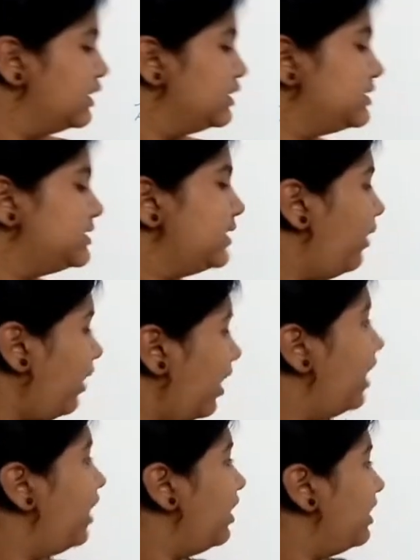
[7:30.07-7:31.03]
So
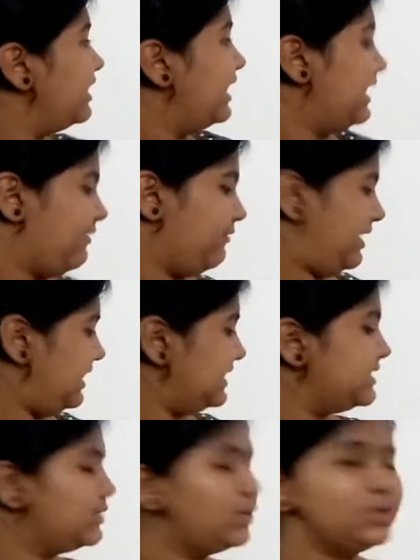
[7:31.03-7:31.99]

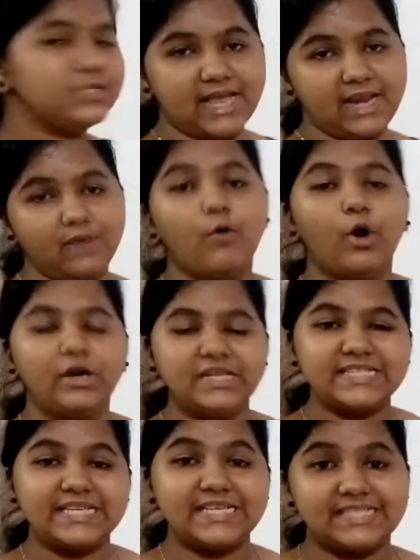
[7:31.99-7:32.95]
E0 cell, what
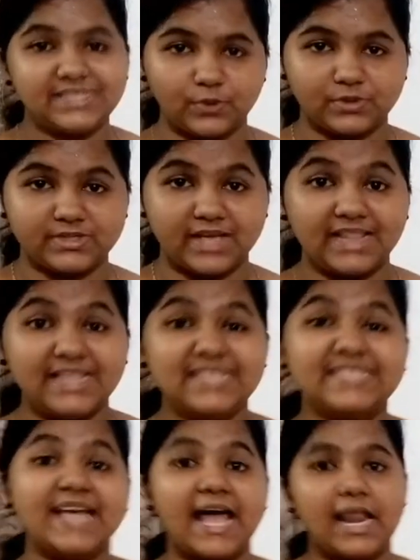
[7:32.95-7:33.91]
is E0 cell? The
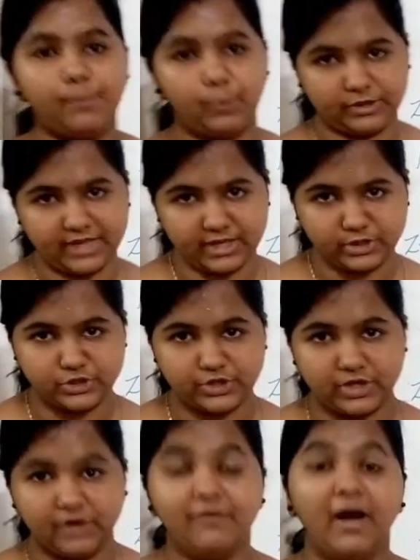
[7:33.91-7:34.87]
cell potential.
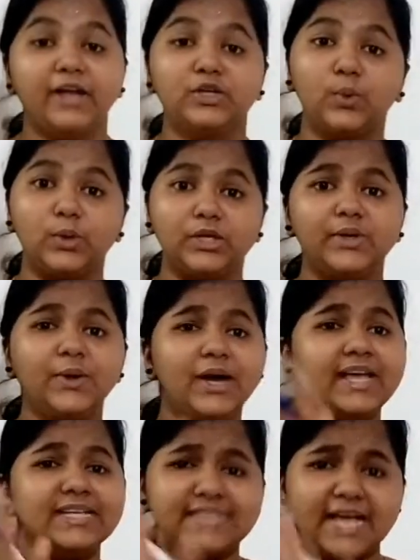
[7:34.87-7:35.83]
I told you
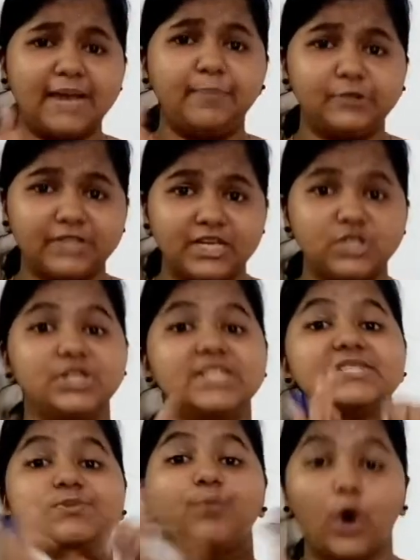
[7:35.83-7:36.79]
cell potential
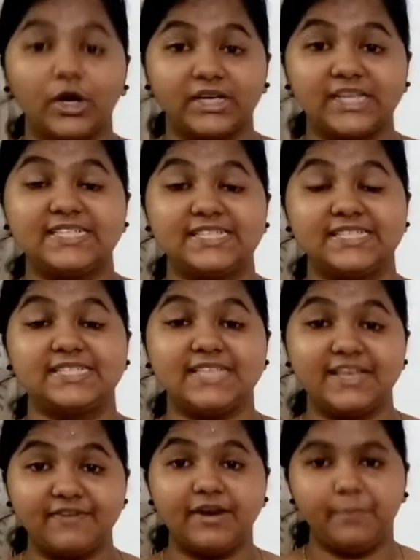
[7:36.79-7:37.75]
is what it is
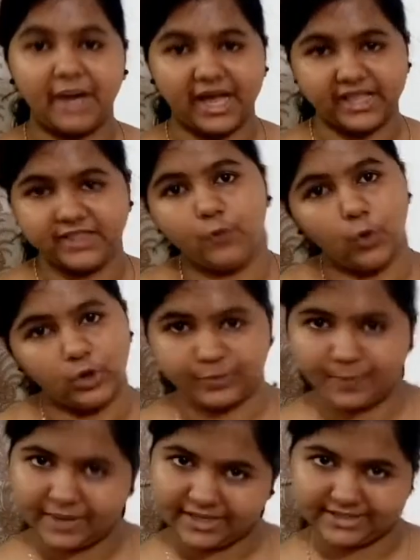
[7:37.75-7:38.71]
given by the
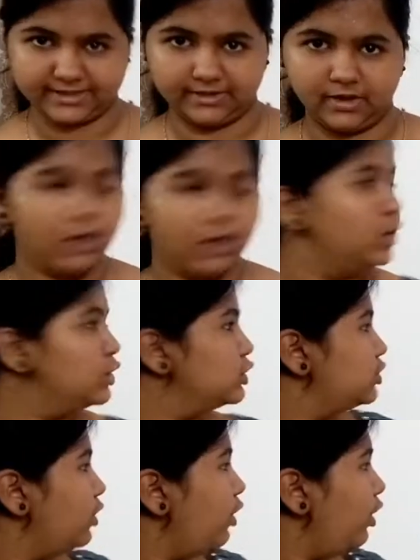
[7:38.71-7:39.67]
voltmeter.
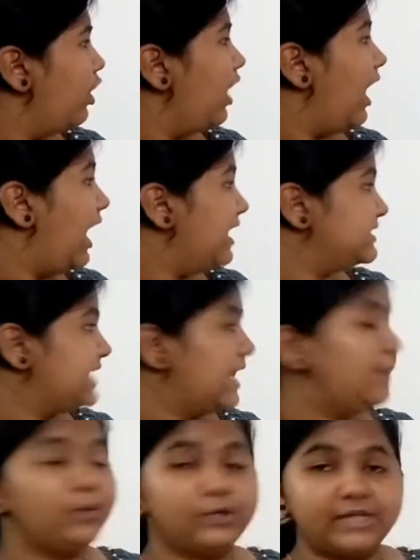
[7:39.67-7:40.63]
So our
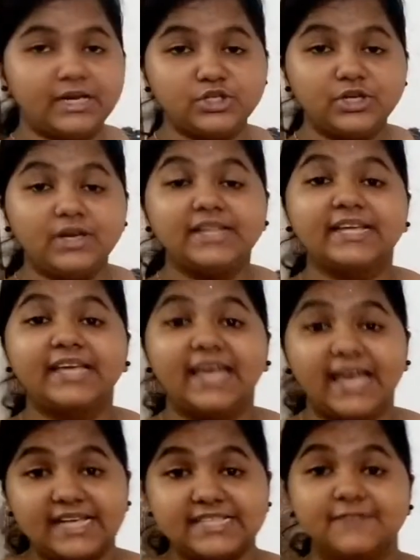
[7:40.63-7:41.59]
cell potential in the
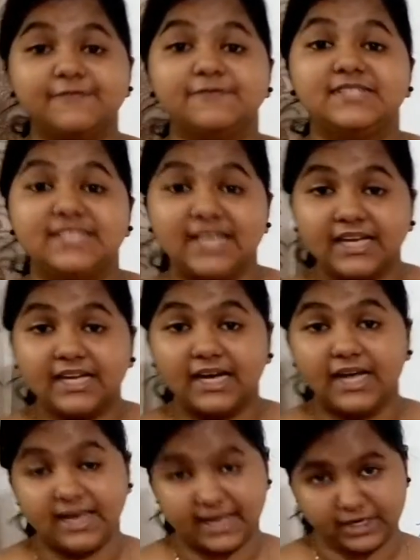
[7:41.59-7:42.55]
case of zinc
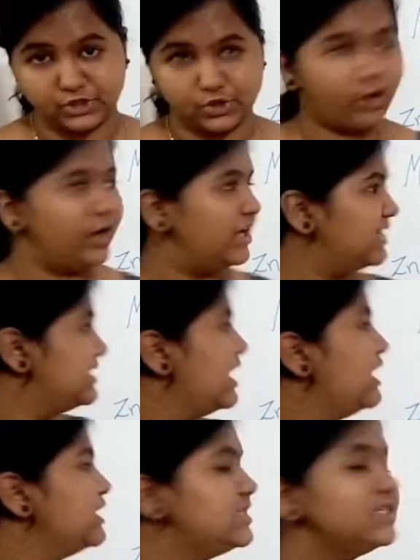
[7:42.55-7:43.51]
electrode is
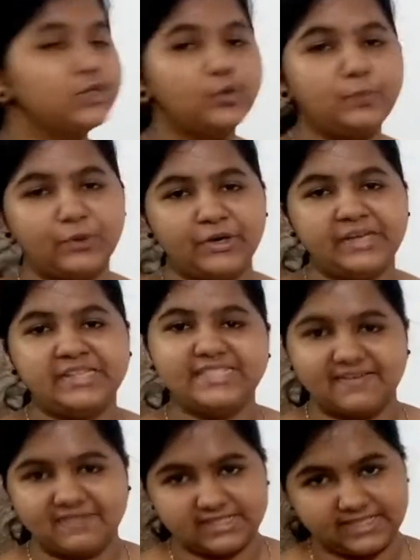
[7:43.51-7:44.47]

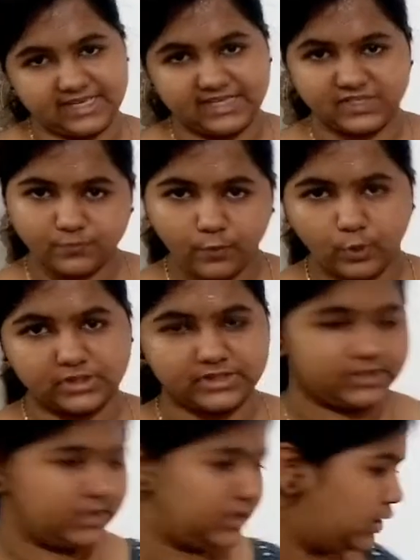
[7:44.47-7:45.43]
0.76 volts.